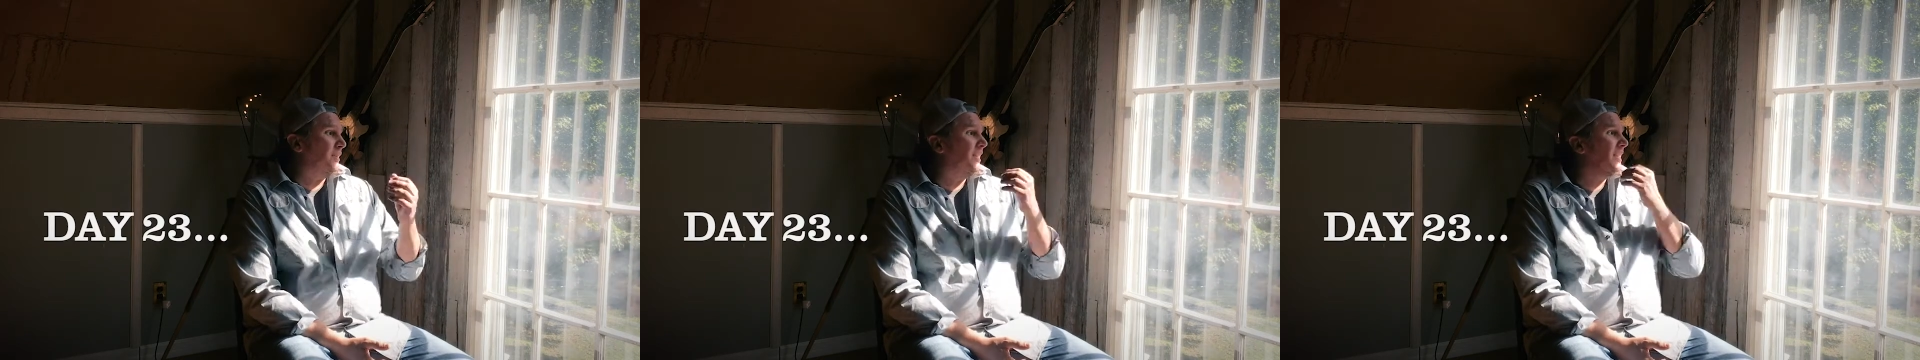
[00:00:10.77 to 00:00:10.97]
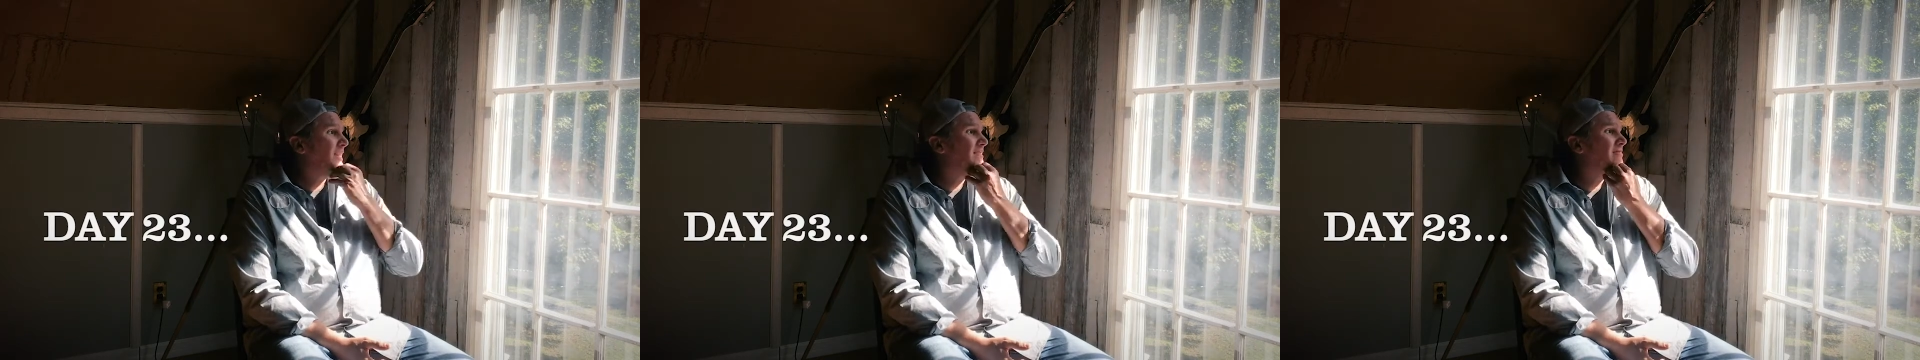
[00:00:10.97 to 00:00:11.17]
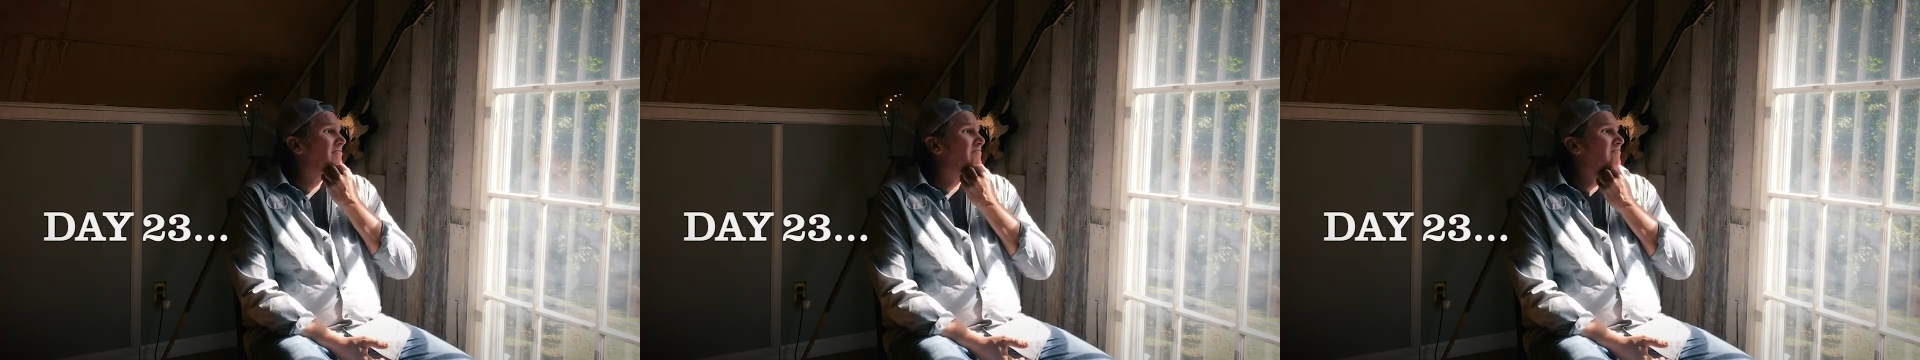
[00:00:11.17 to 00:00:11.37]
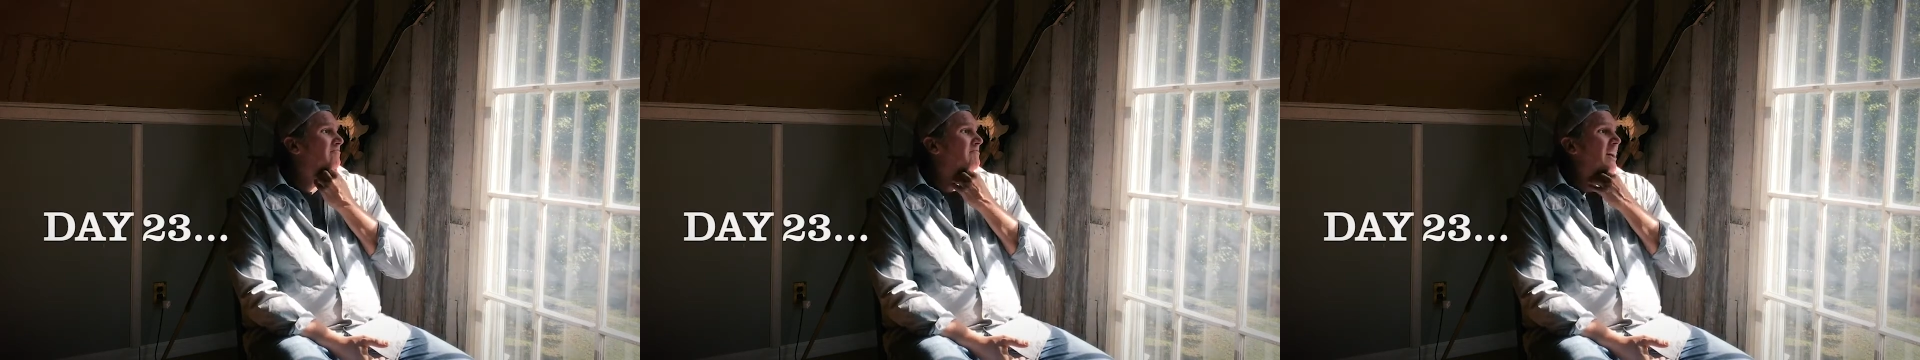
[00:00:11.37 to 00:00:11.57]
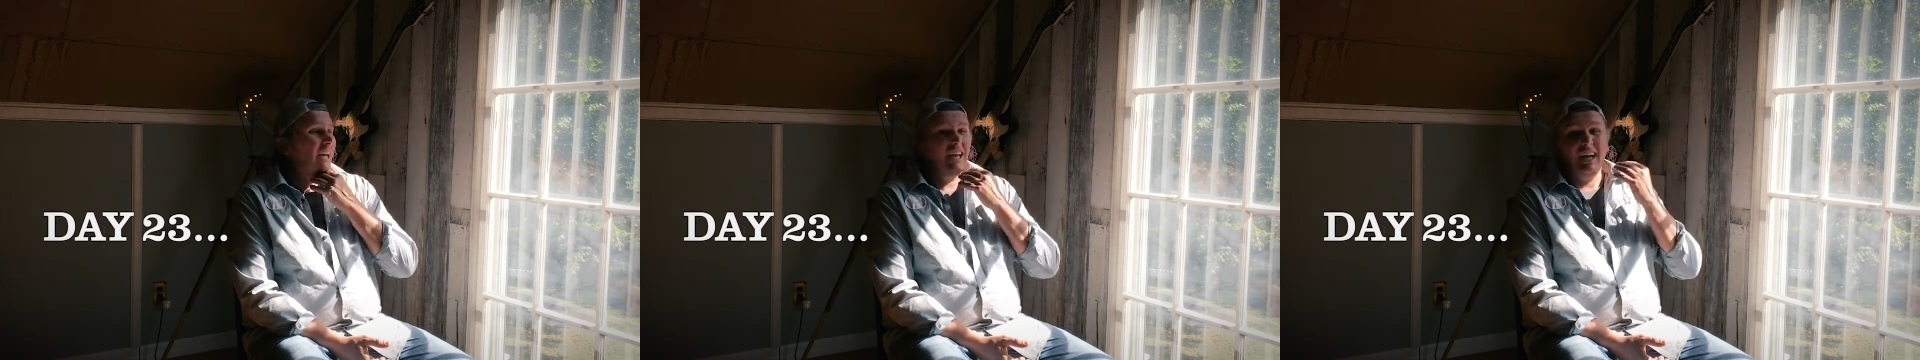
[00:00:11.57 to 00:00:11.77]
bought,
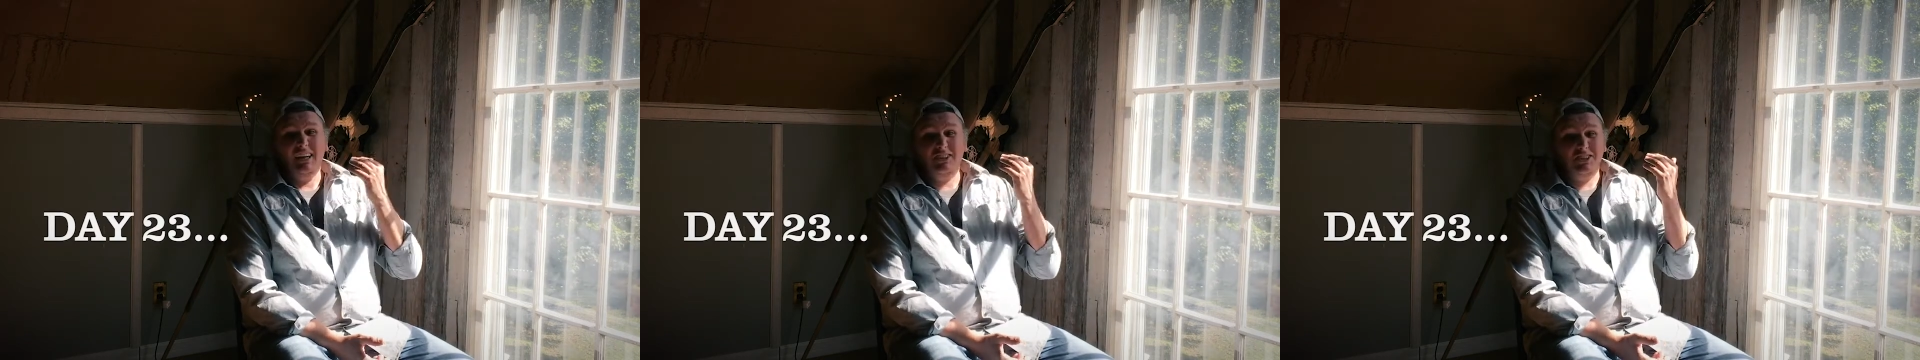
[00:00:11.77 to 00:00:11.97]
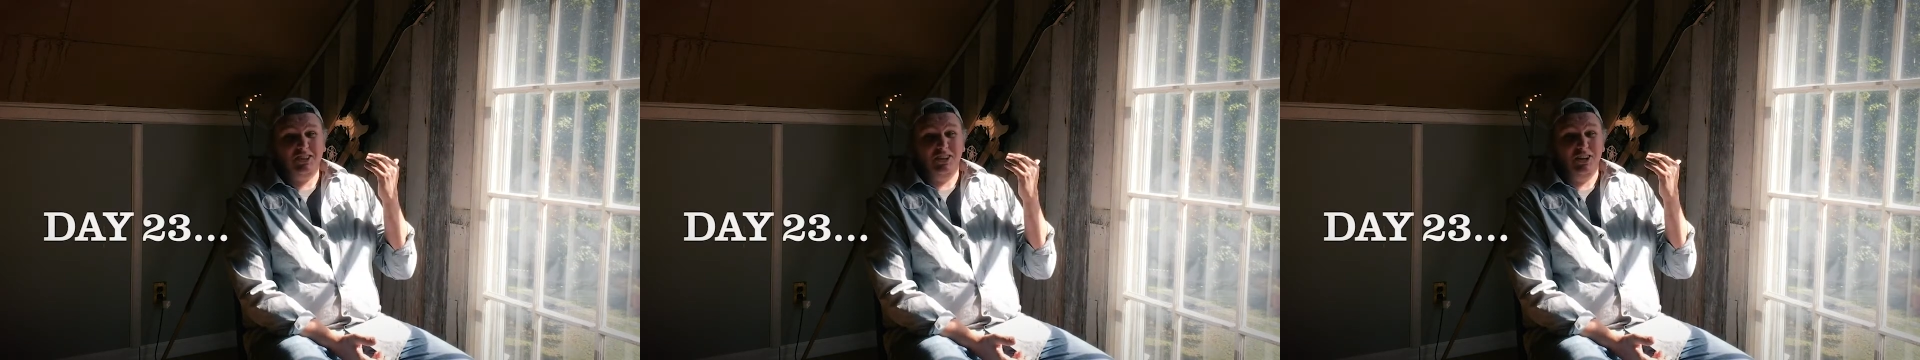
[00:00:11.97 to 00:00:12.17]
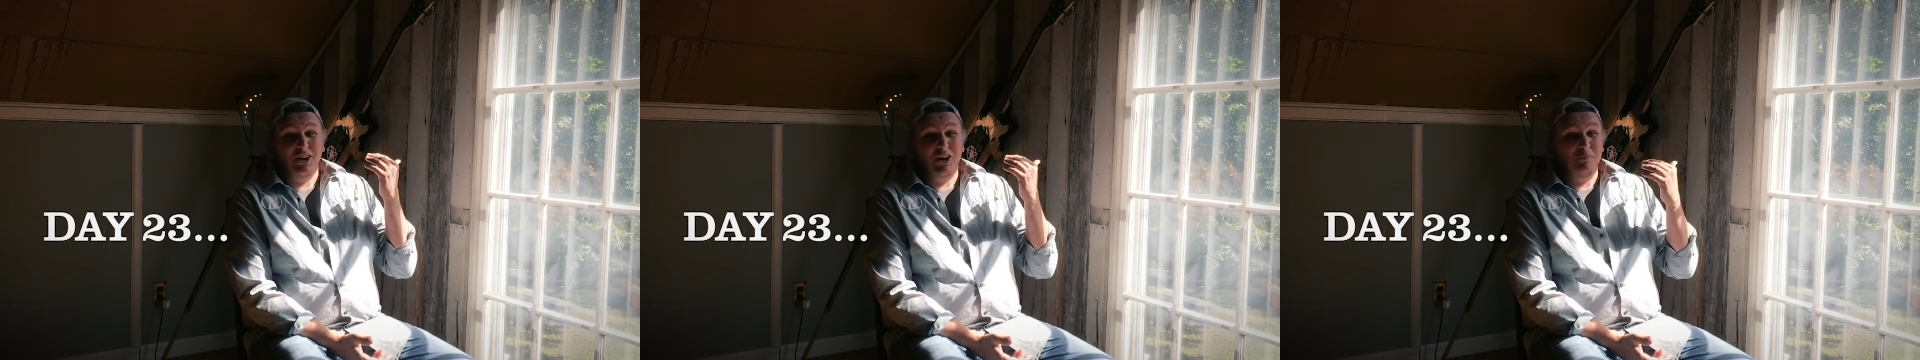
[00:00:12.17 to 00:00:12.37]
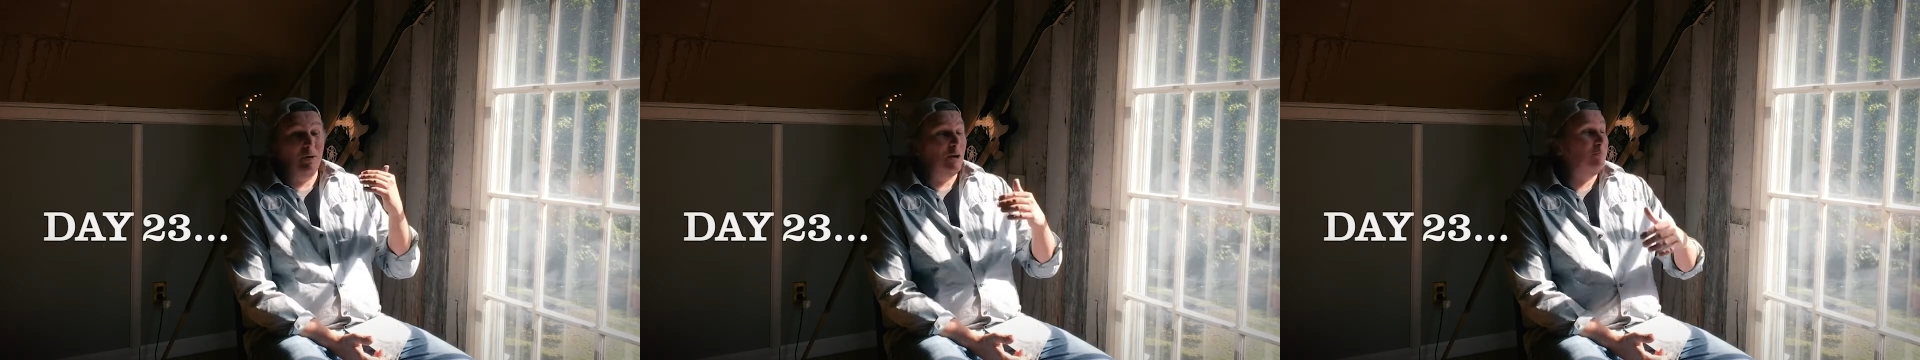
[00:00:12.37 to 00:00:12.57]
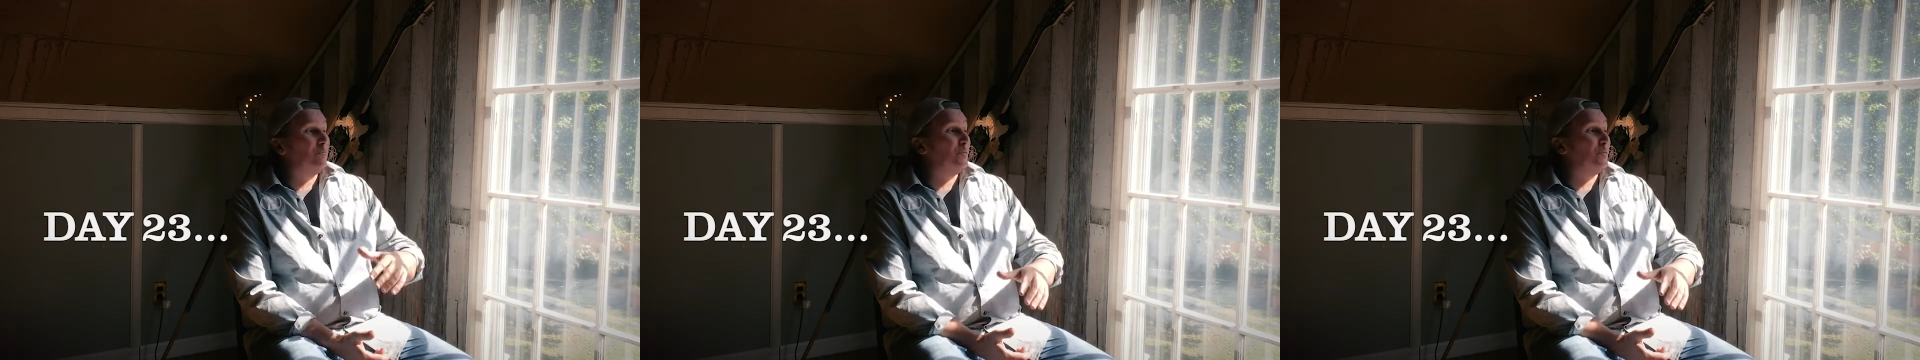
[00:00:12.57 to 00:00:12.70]
I cashed in all my